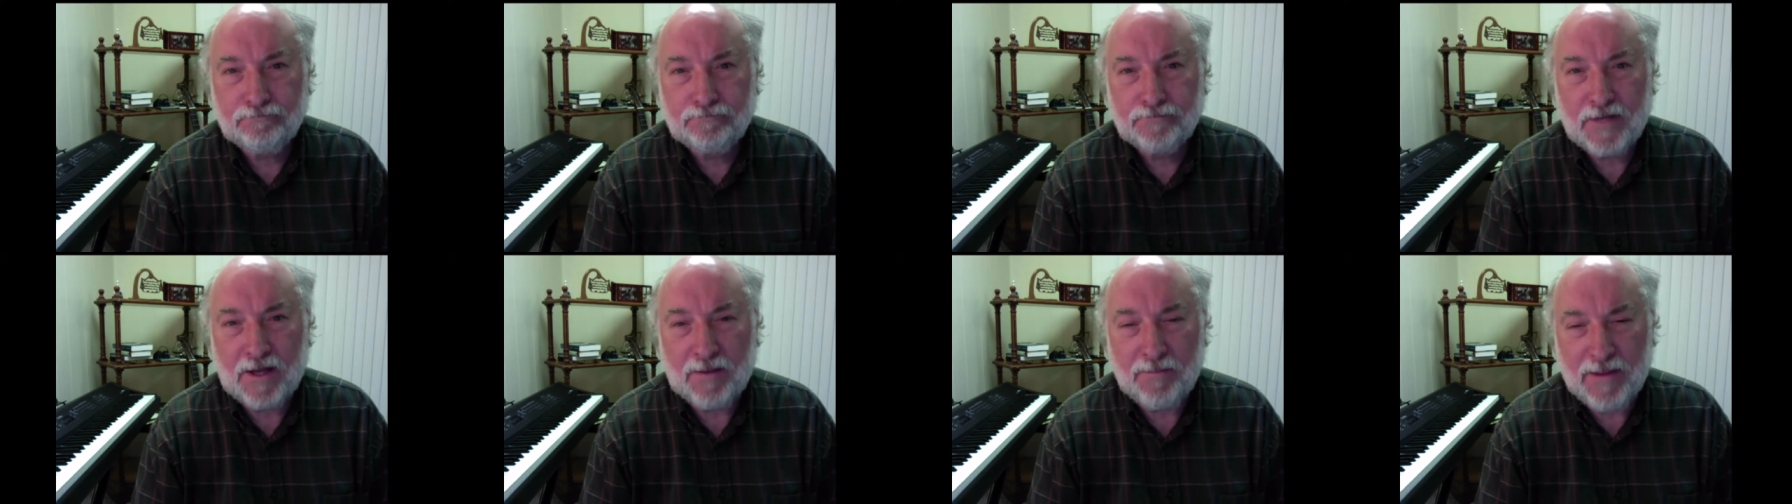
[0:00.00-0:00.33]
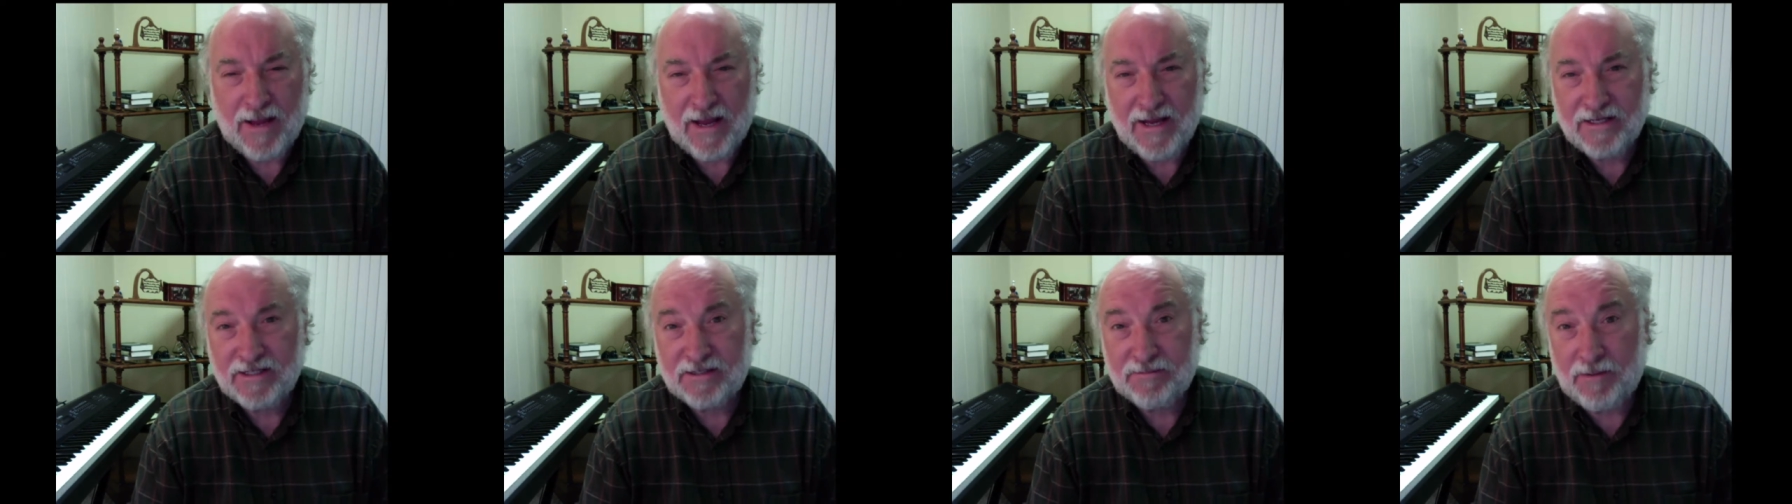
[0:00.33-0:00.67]

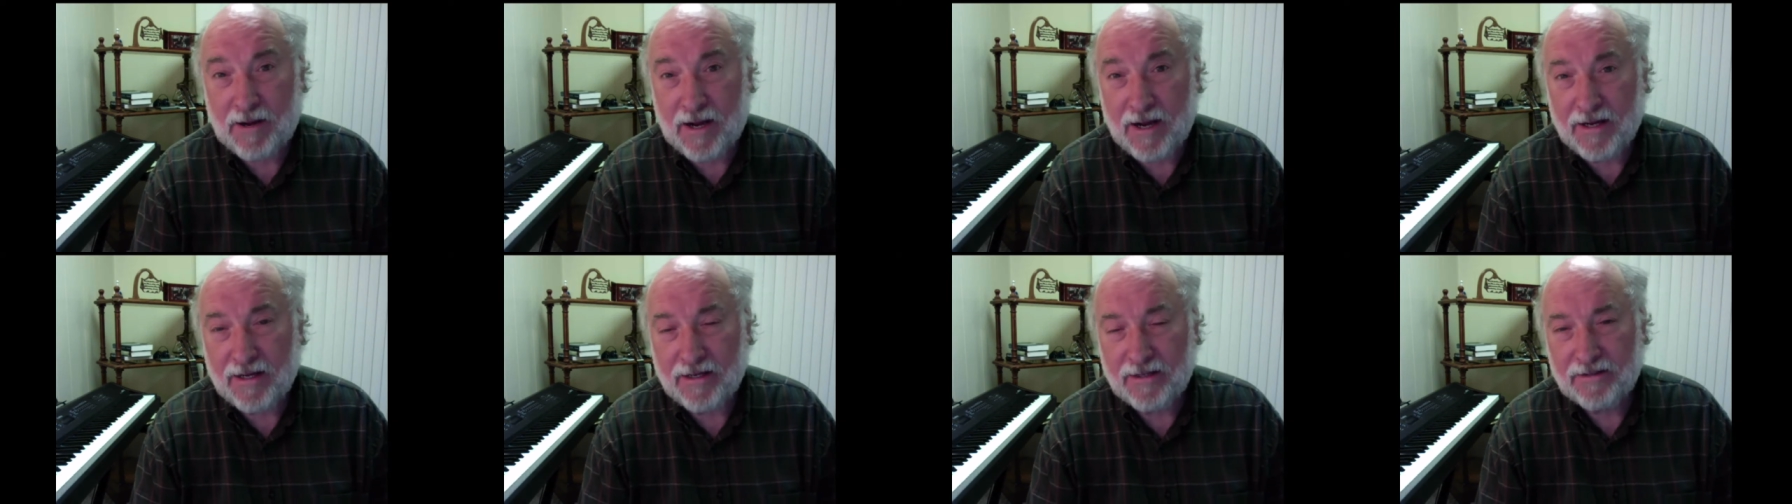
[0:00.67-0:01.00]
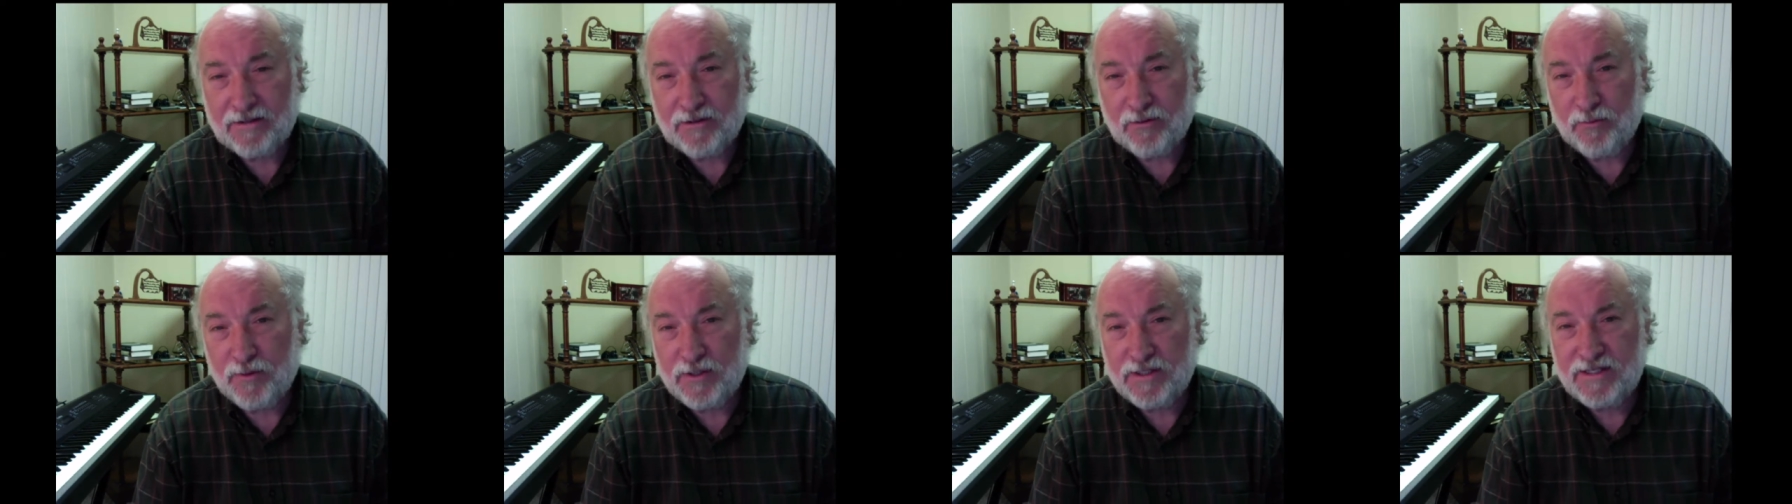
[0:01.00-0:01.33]
amazed by it.
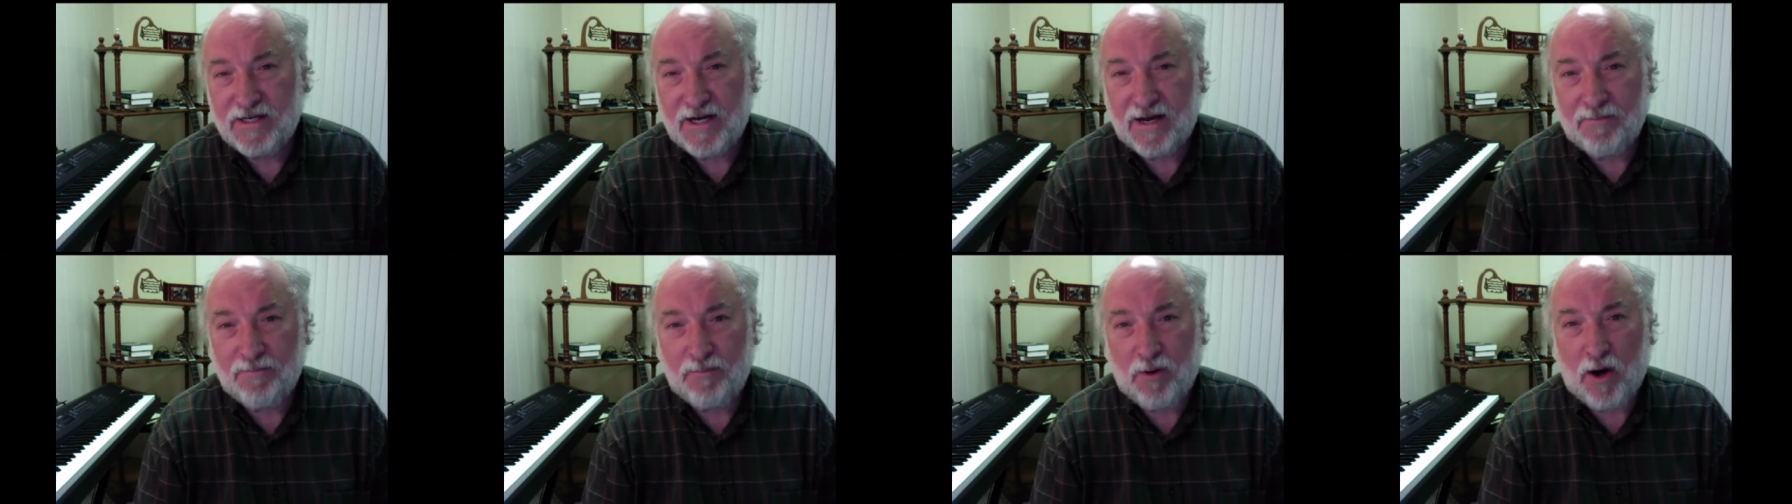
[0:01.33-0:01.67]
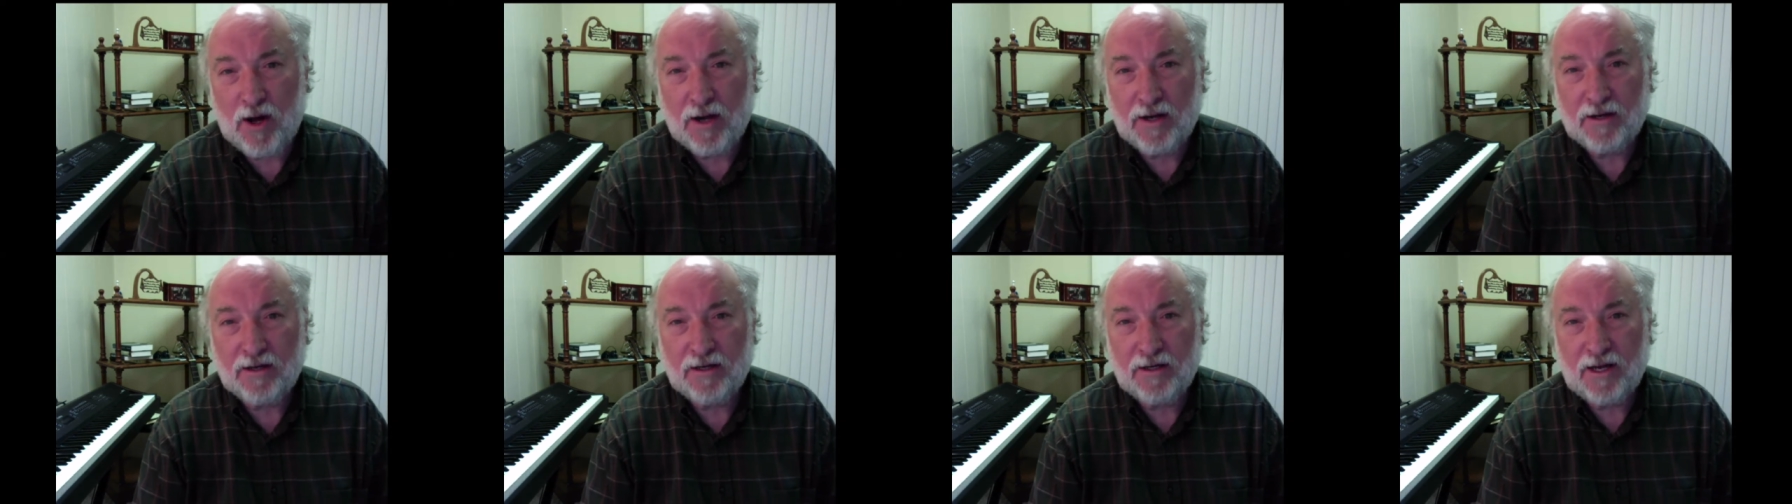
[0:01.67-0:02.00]
The reason I
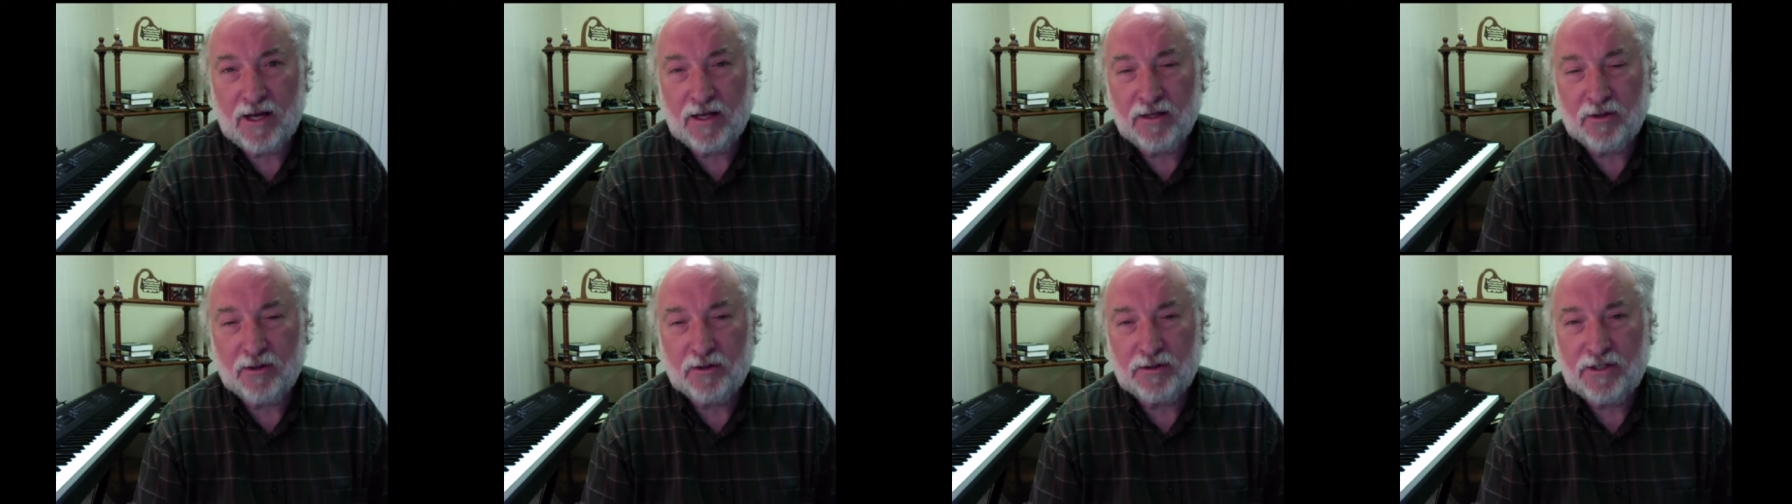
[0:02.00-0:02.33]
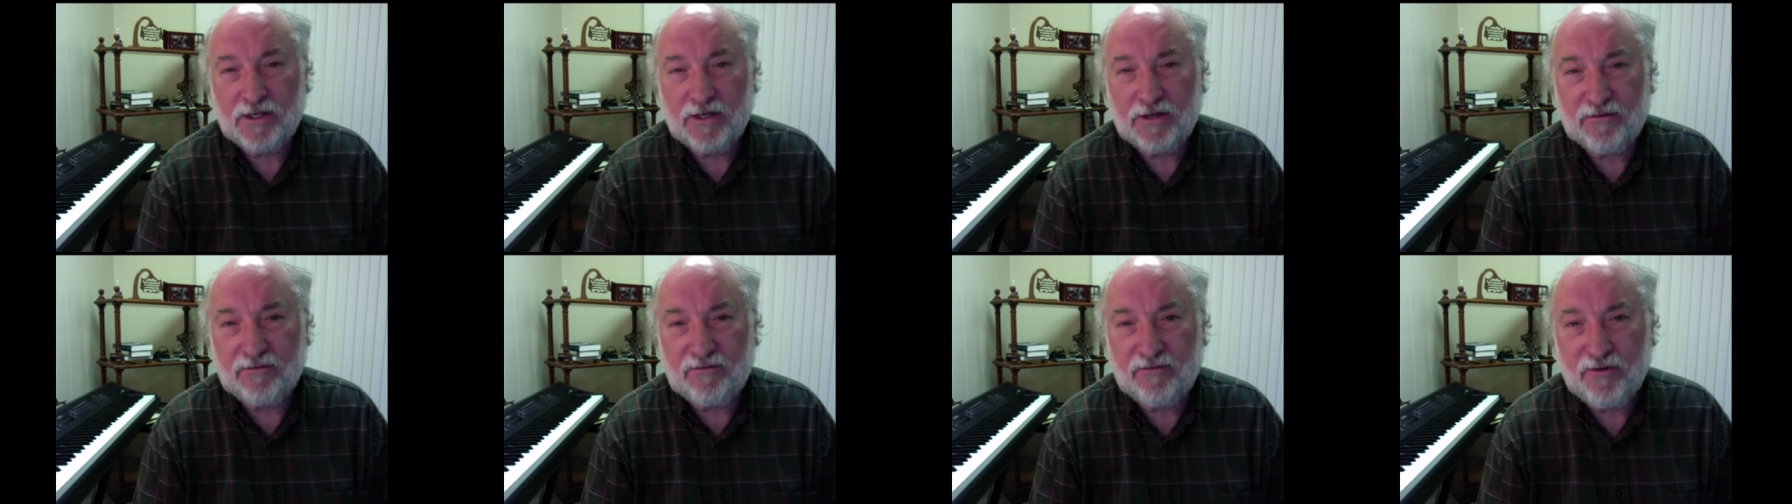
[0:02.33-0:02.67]
bought it, I looked
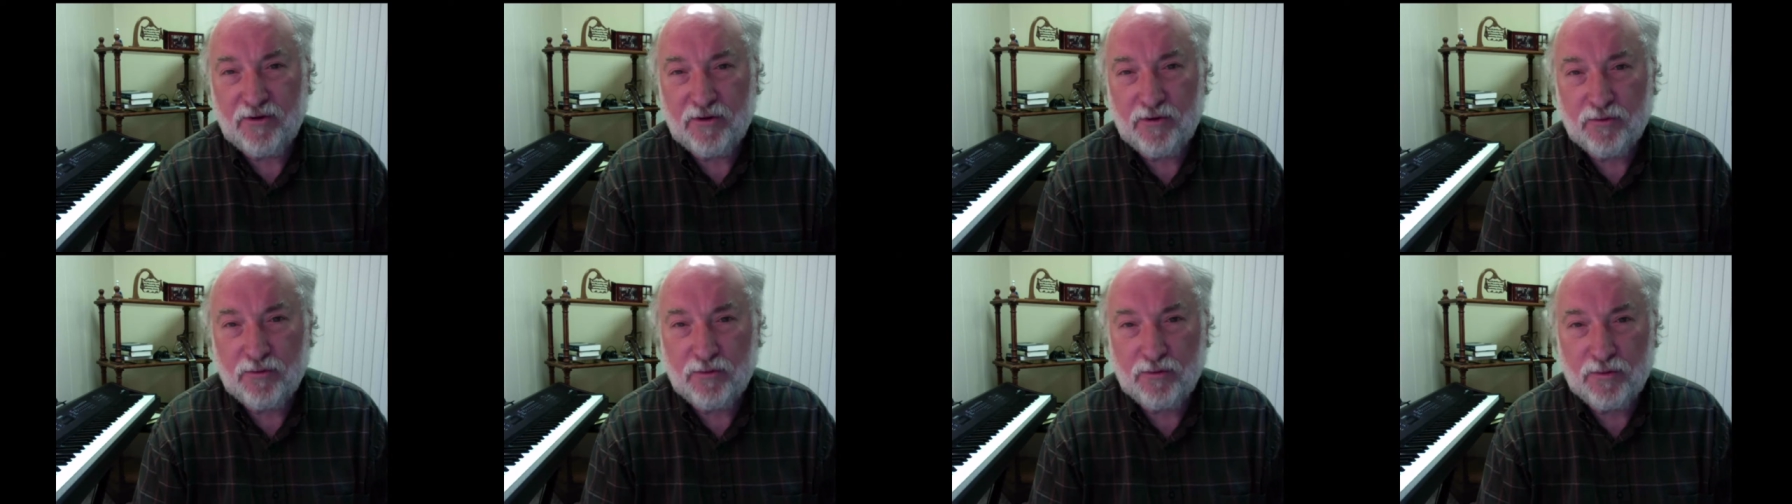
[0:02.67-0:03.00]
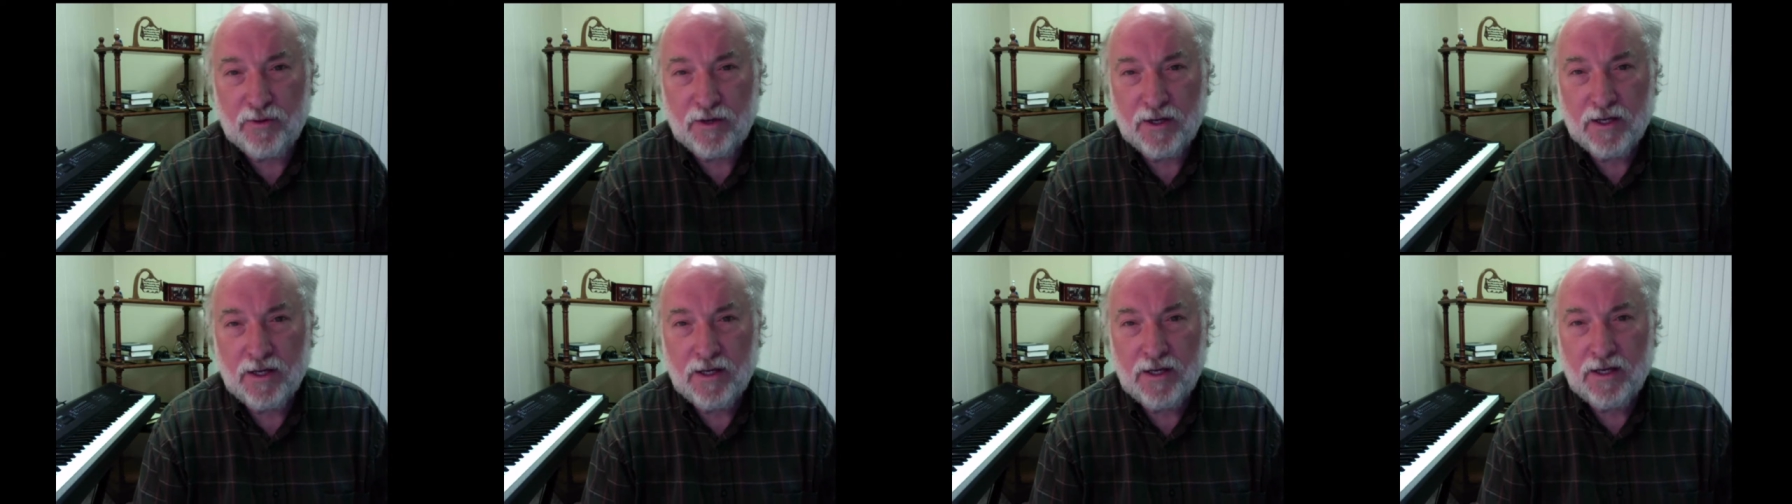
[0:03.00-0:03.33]
at a few